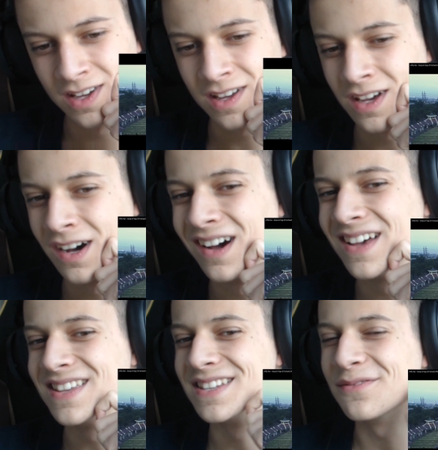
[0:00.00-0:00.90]

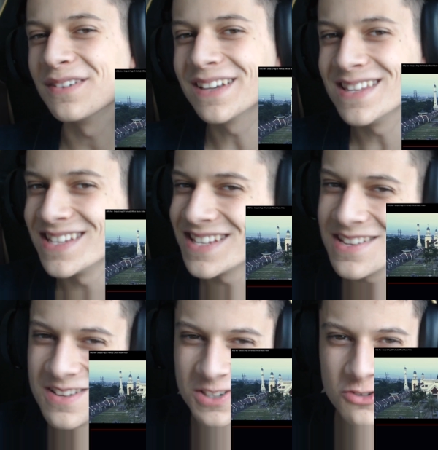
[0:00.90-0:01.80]
Guys, the thing is, this
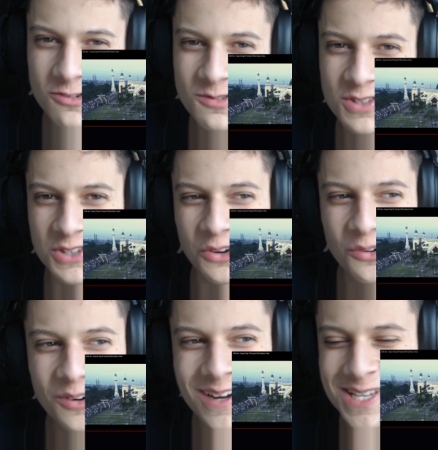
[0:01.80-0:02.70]
is a true
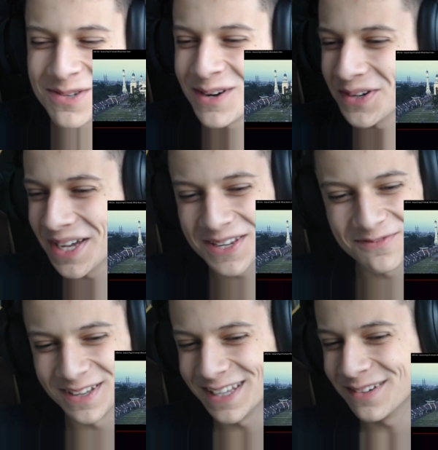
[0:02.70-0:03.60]
story as well. Can you
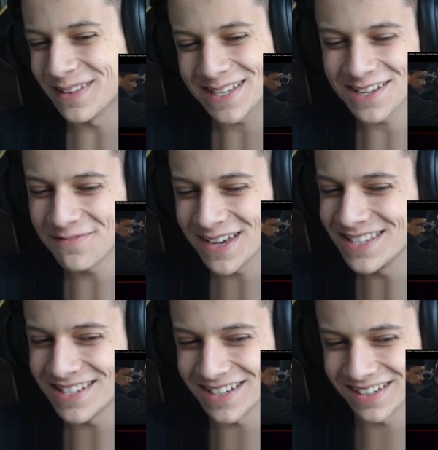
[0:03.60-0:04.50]
believe? That's
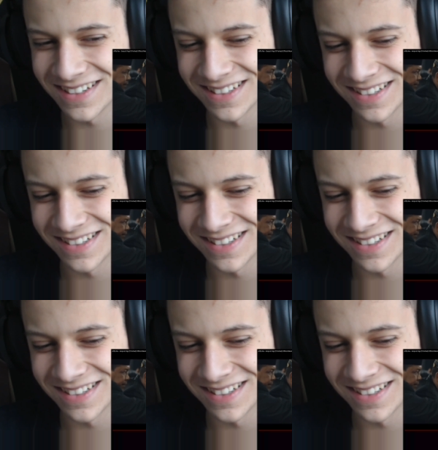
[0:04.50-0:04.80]
amazing.